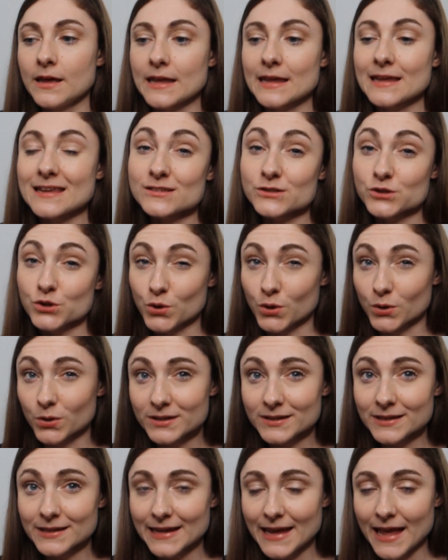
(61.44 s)
is
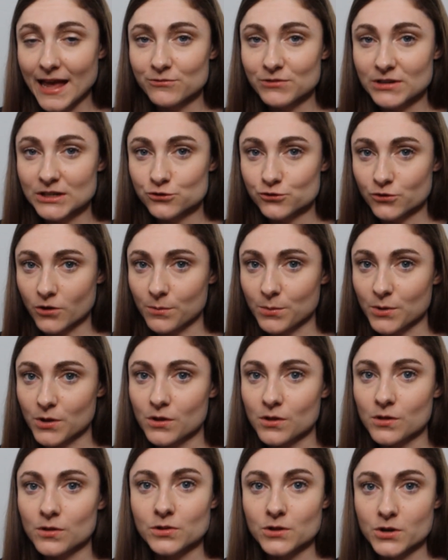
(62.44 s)
currently having
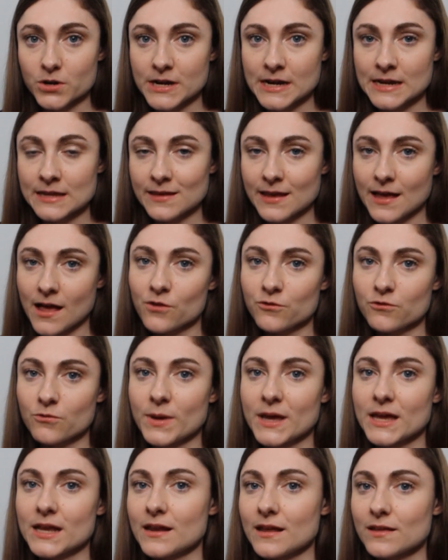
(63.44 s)
trouble learning the
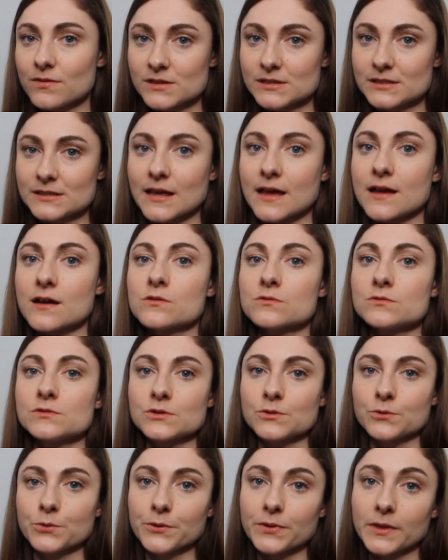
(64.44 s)
alphabet and the
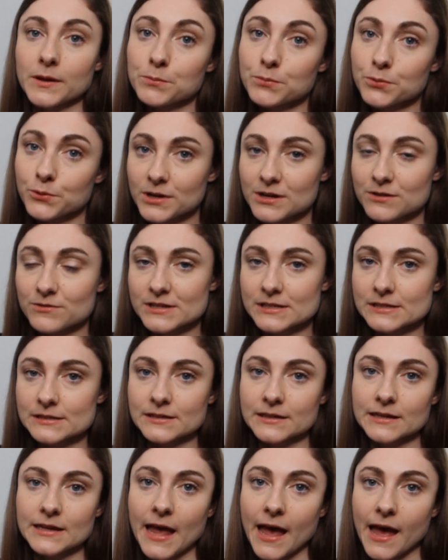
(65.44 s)
sounds, or they
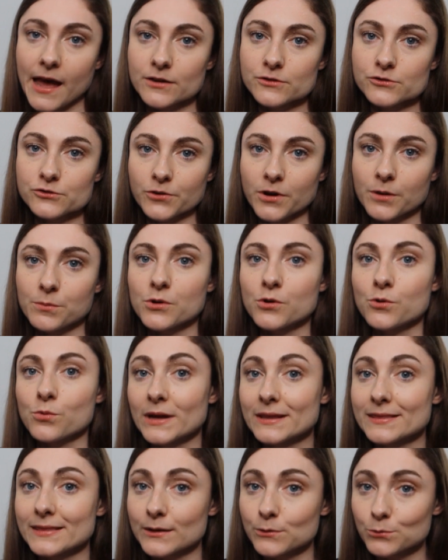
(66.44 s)
previously had trouble
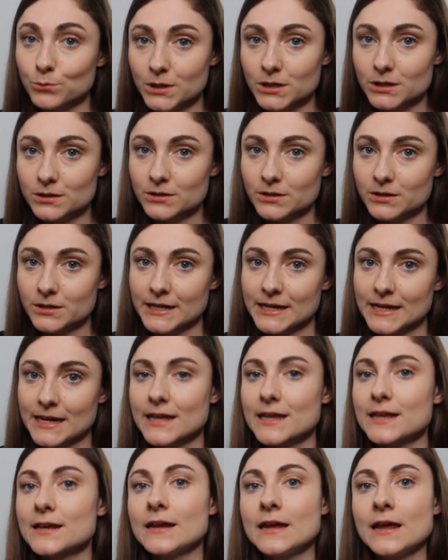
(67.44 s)
when they were learning
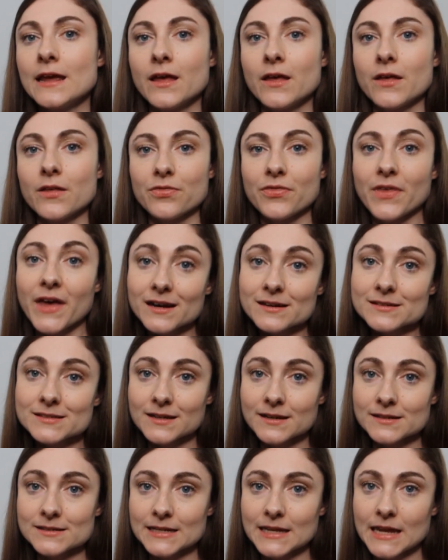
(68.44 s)
it, that is
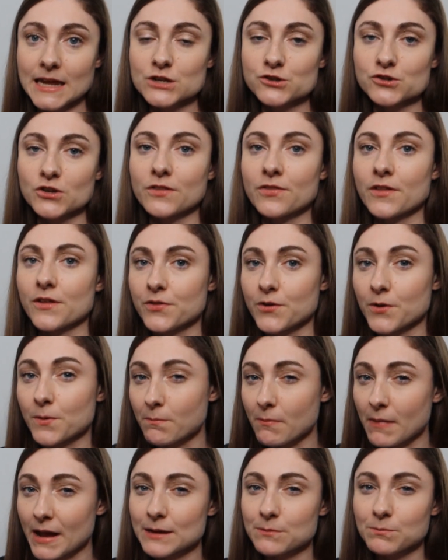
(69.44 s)
an indication that there
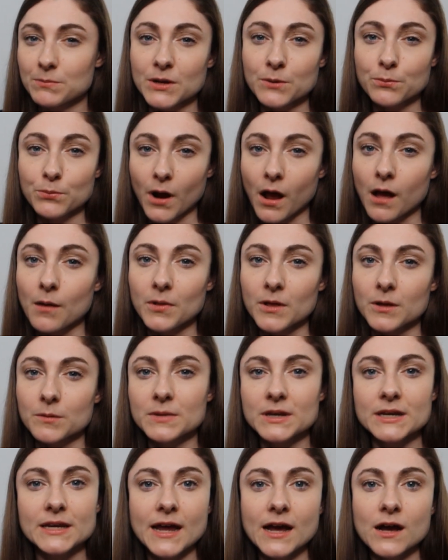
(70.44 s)
might be a problem.
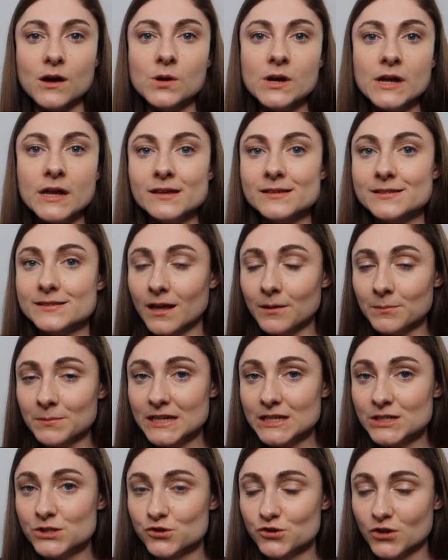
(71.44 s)
Now, some
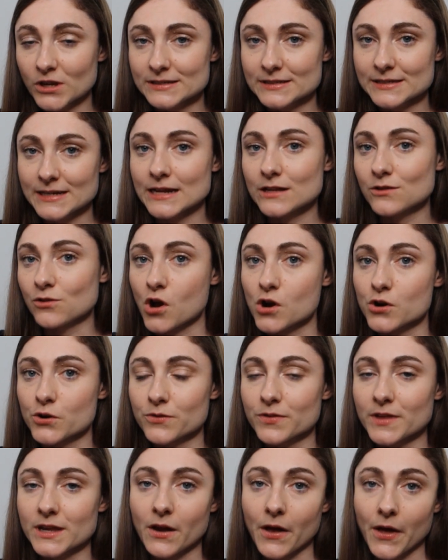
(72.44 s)
kids just take
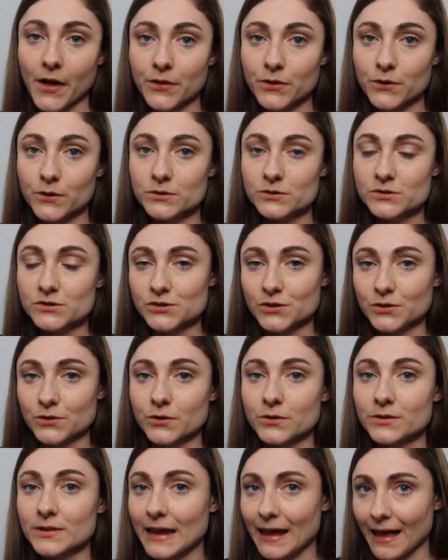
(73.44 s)
longer than others to
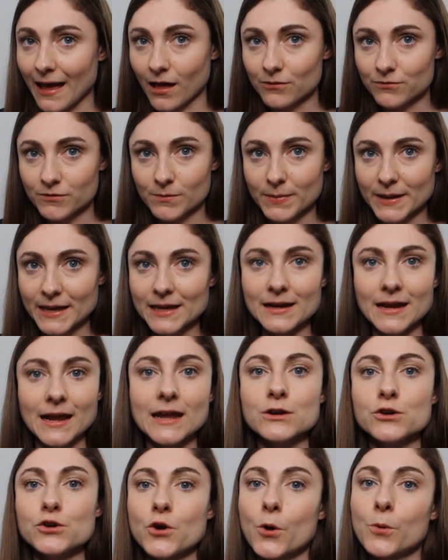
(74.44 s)
learn the alphabet
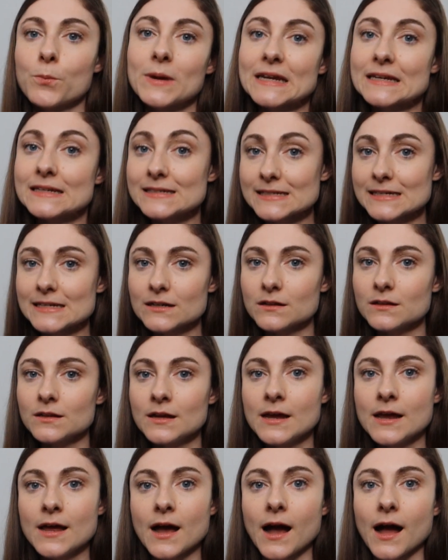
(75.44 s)
and no big deal.
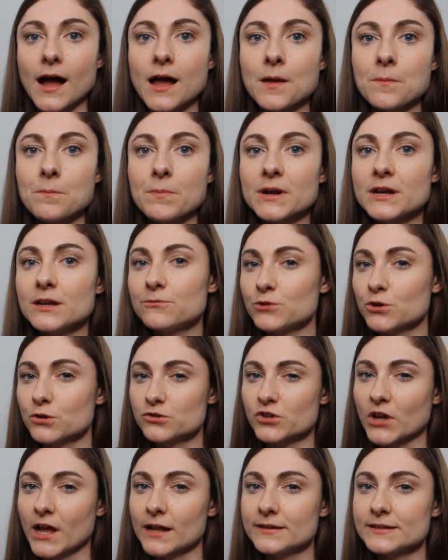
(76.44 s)
But if your
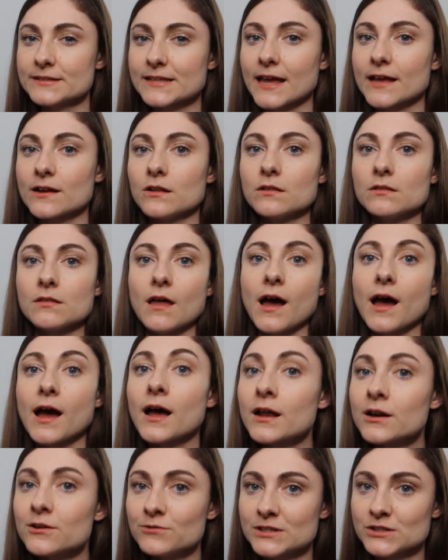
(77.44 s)
child has had a
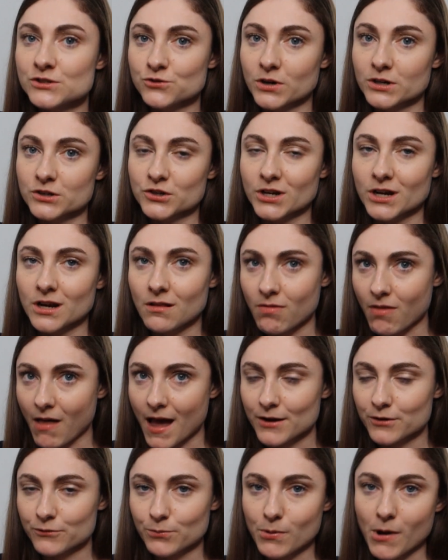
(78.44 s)
lot of instruction and a
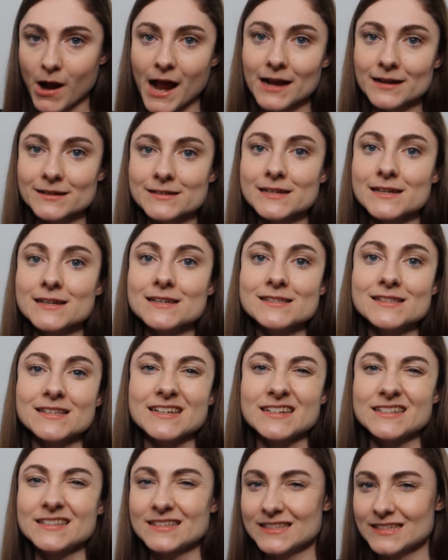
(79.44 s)
lot of practice
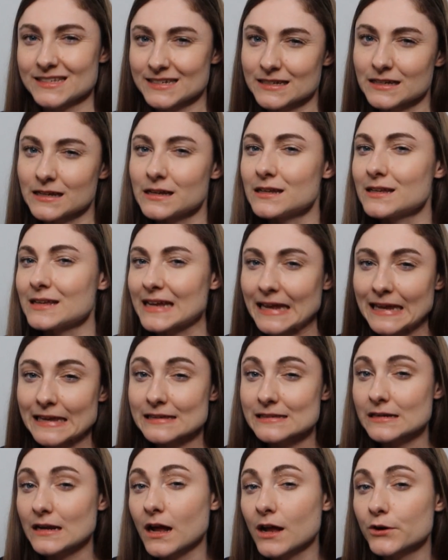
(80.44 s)
and it still
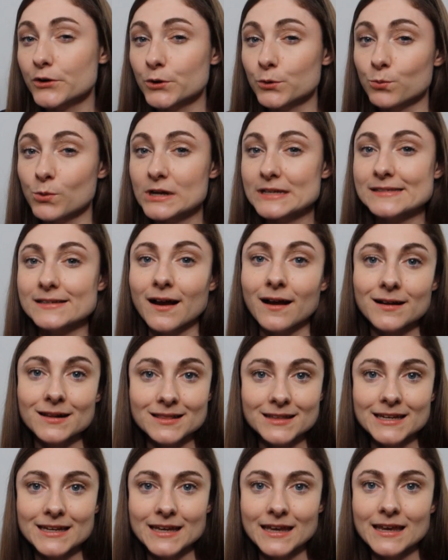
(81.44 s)
is not or was not
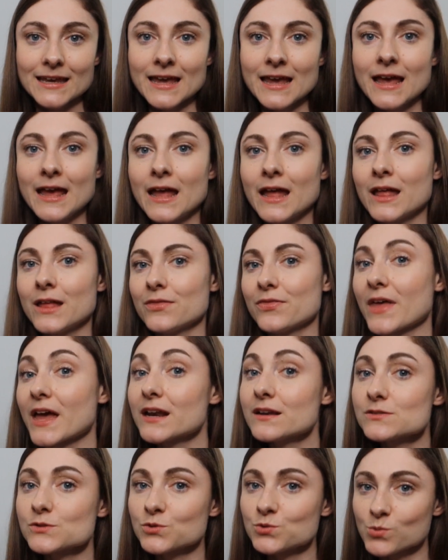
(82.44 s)
clicking, that
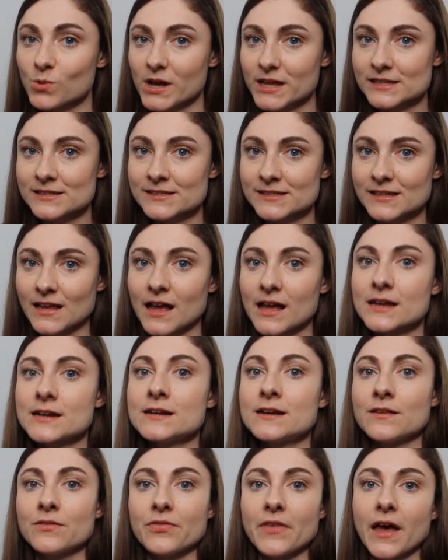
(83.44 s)
is one
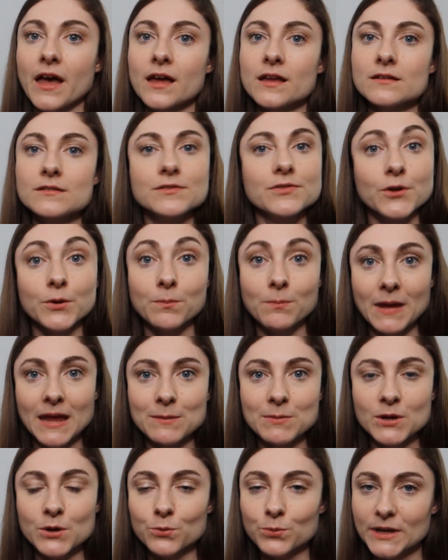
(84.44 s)
sign that there may
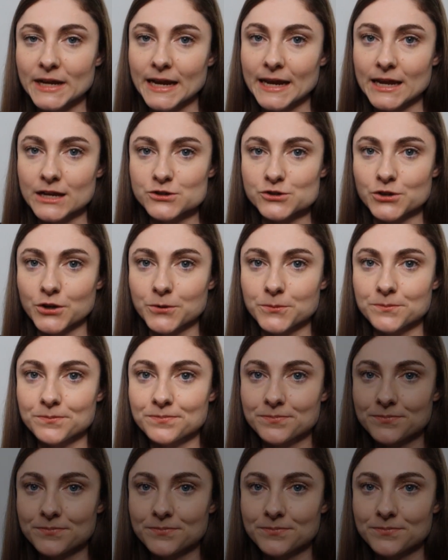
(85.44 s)
be a reading issue.